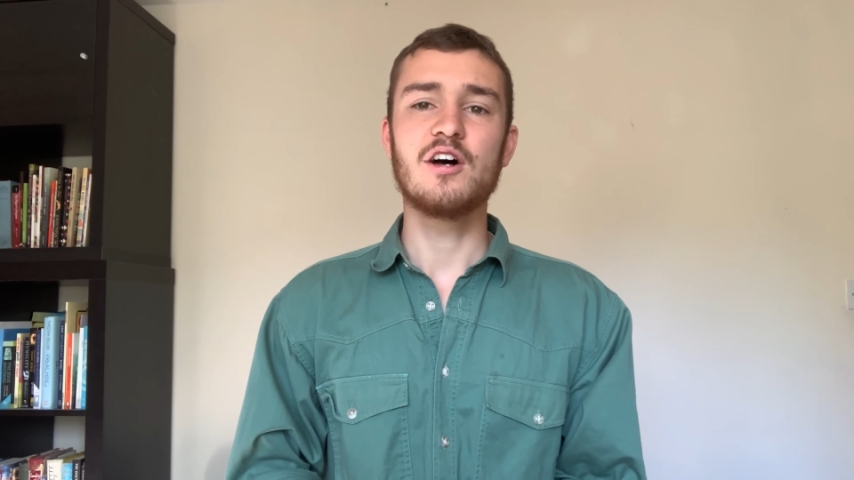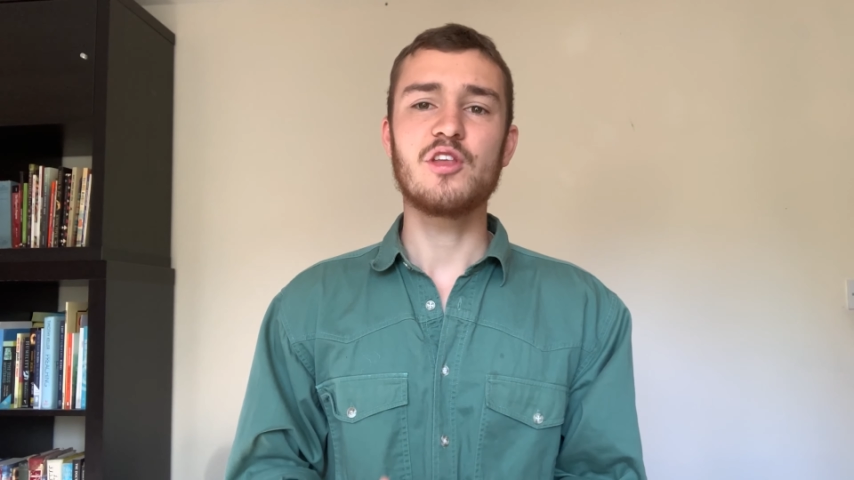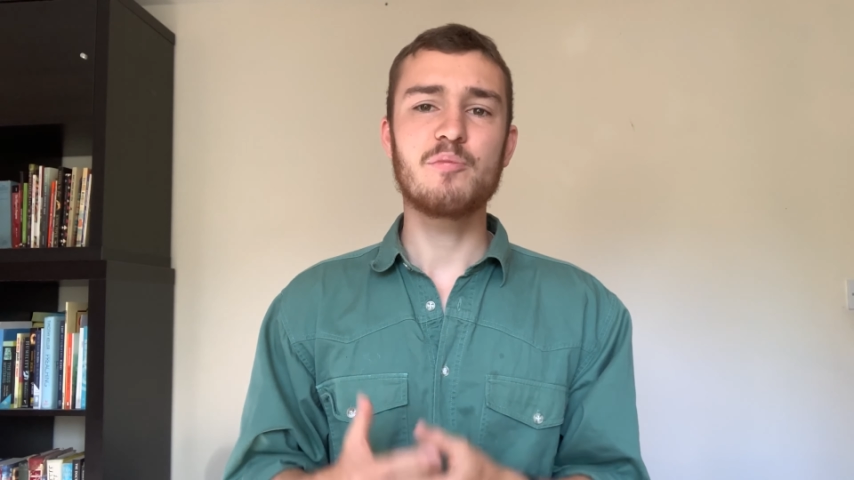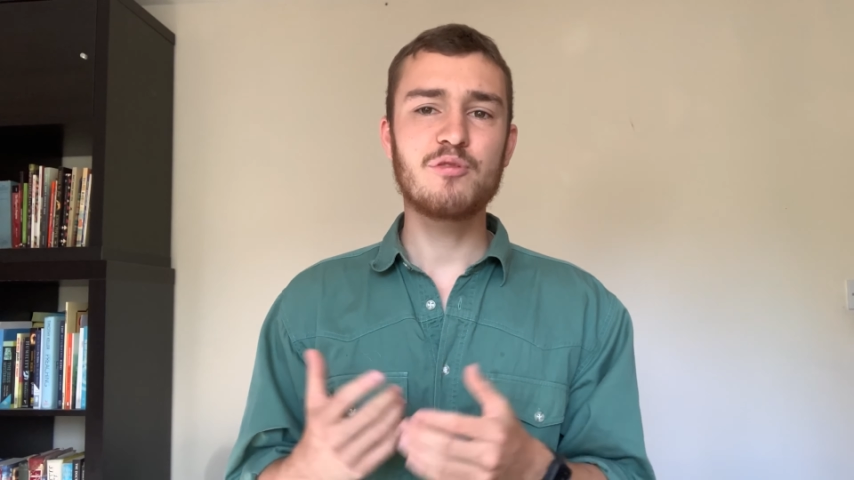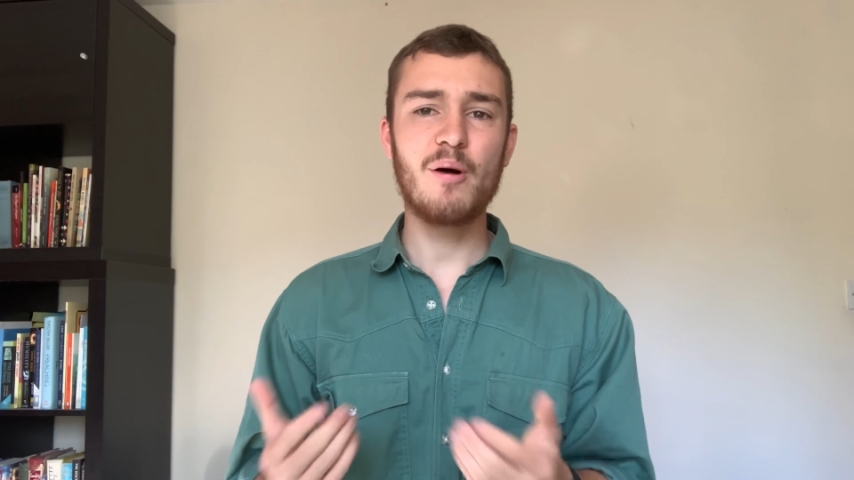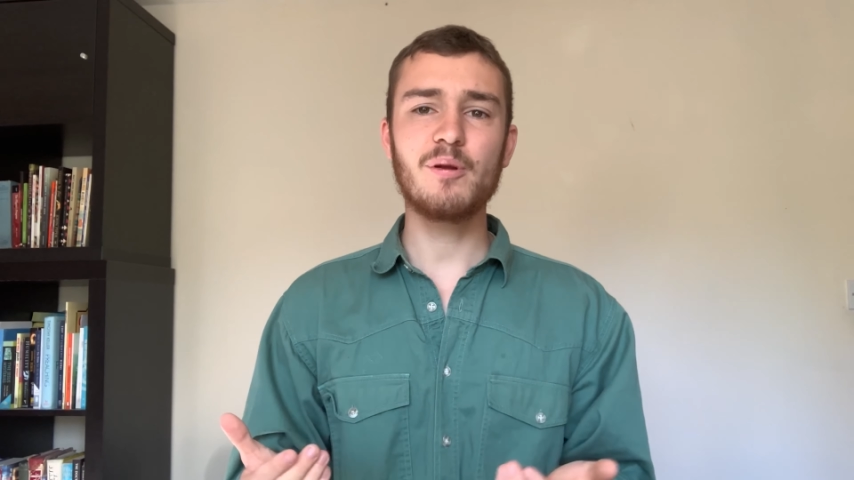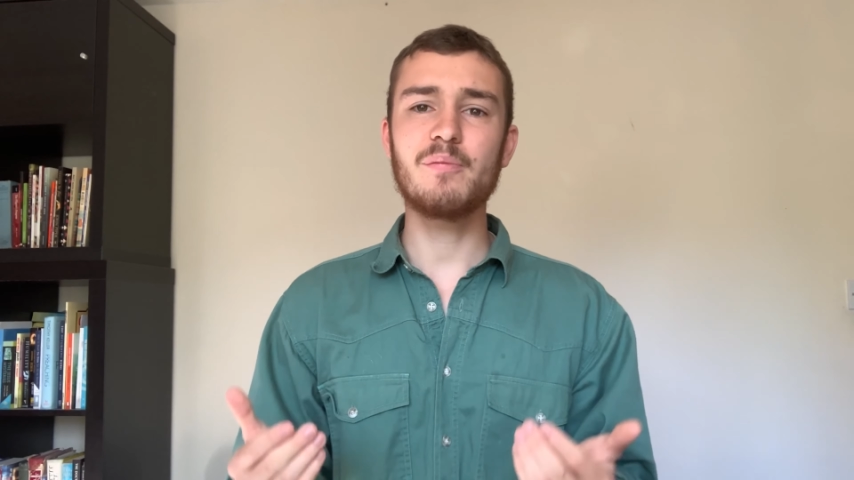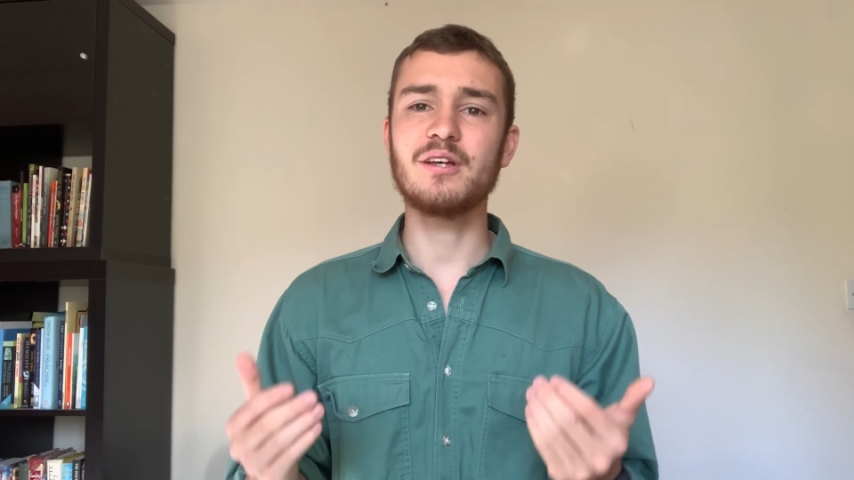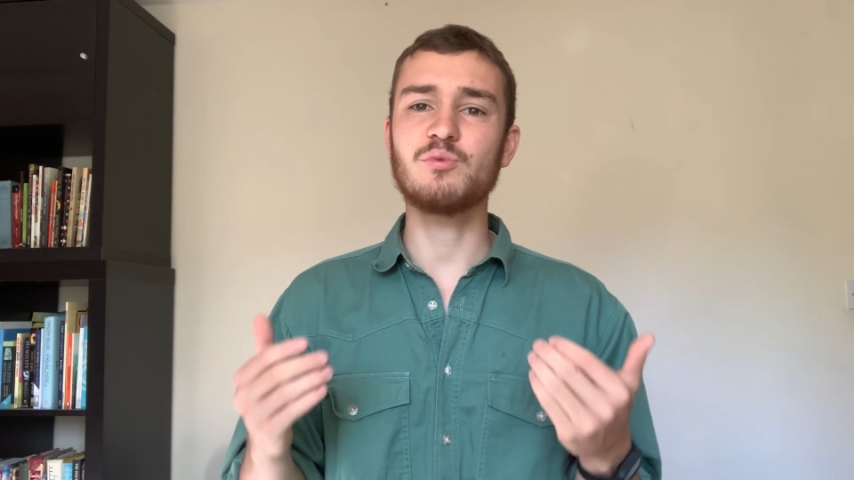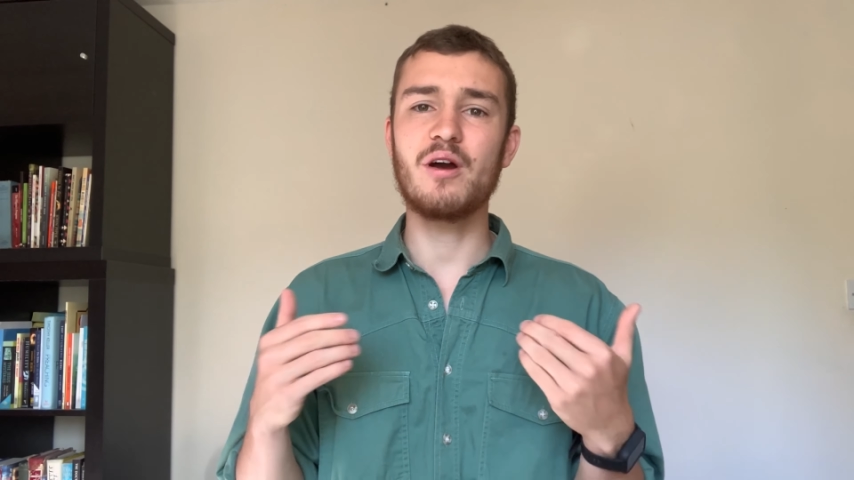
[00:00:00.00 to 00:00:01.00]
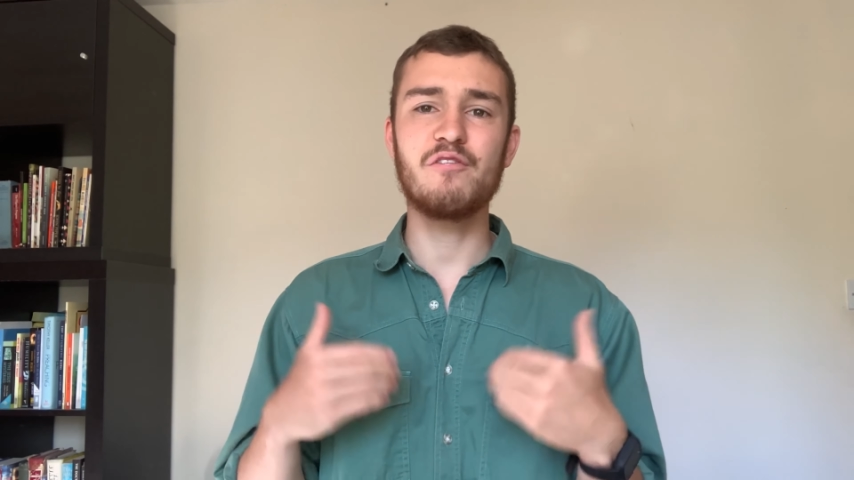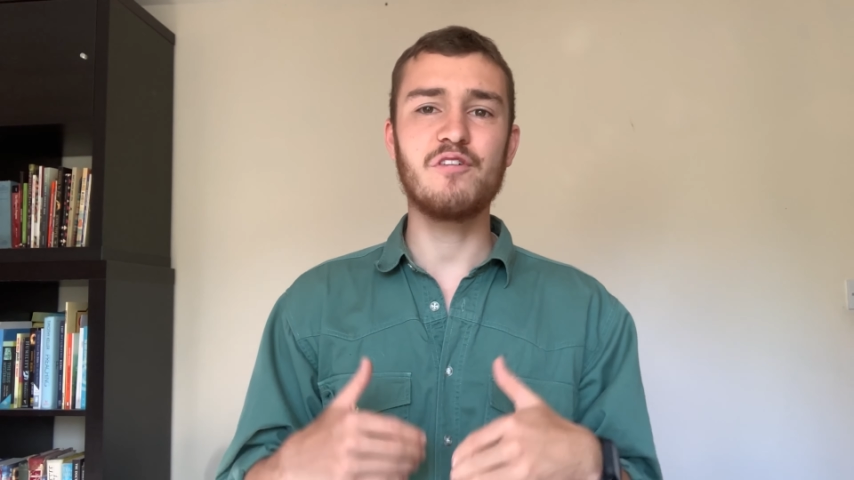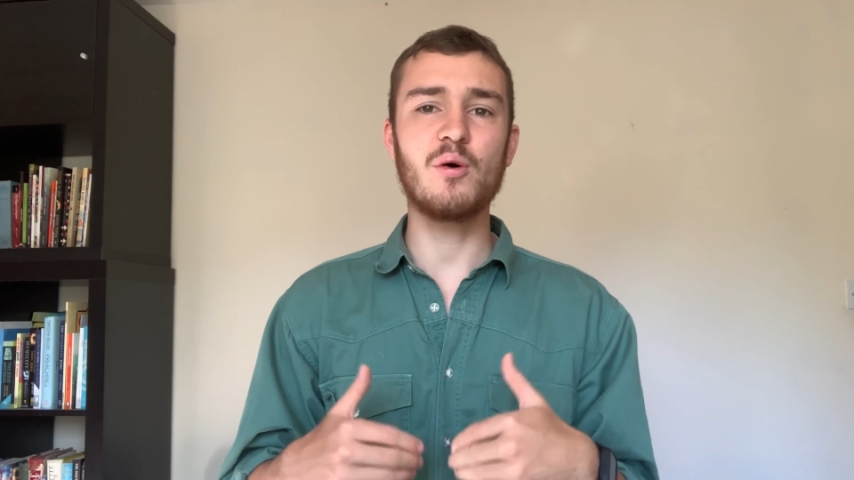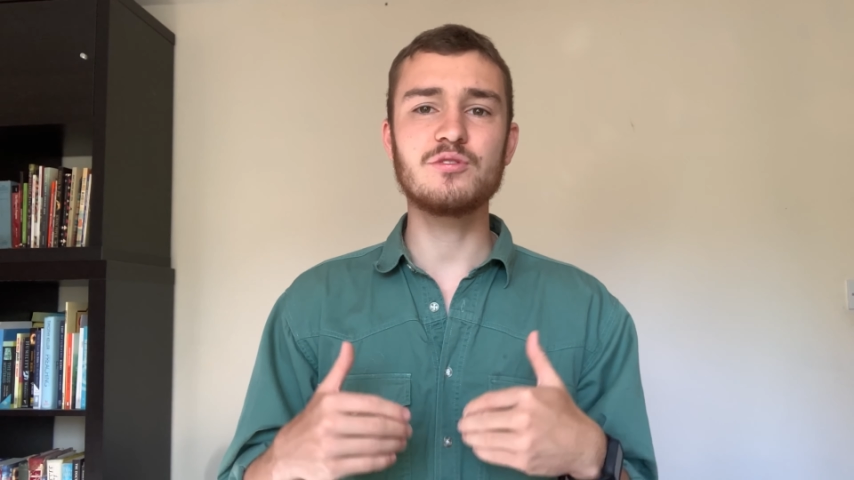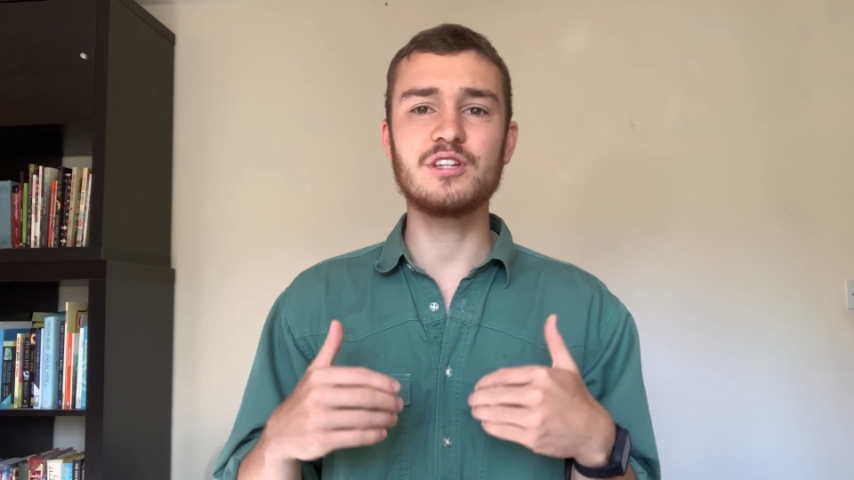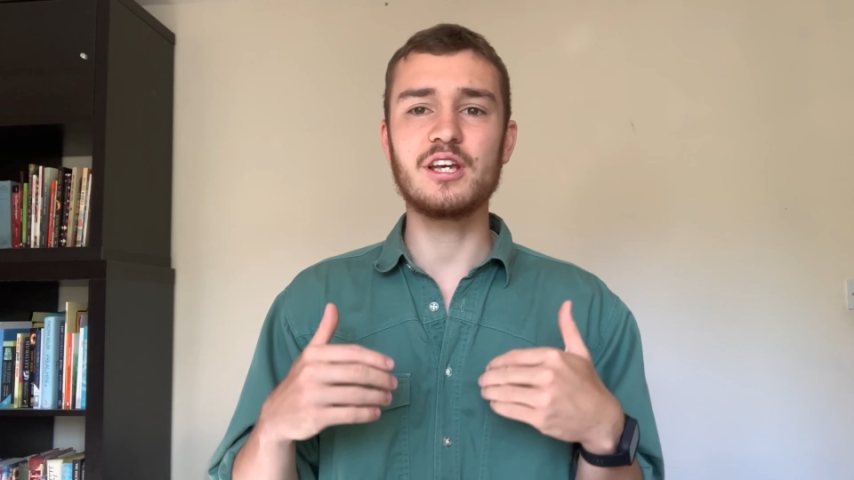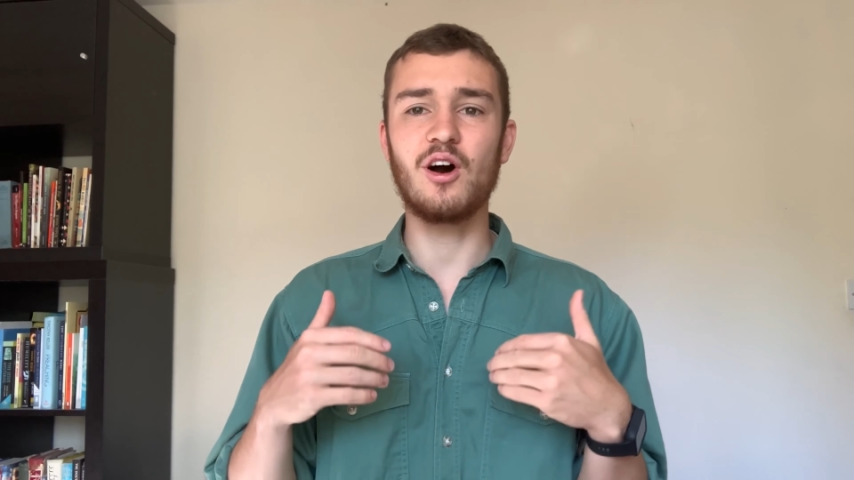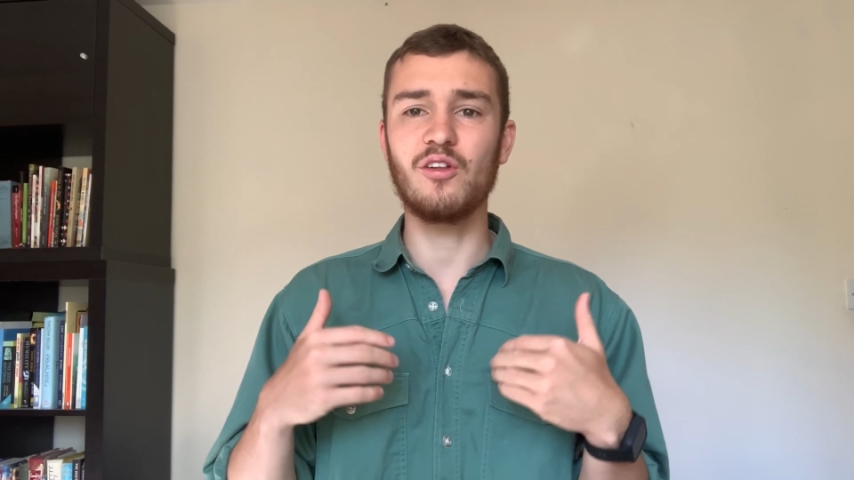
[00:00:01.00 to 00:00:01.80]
The problem is we're faulty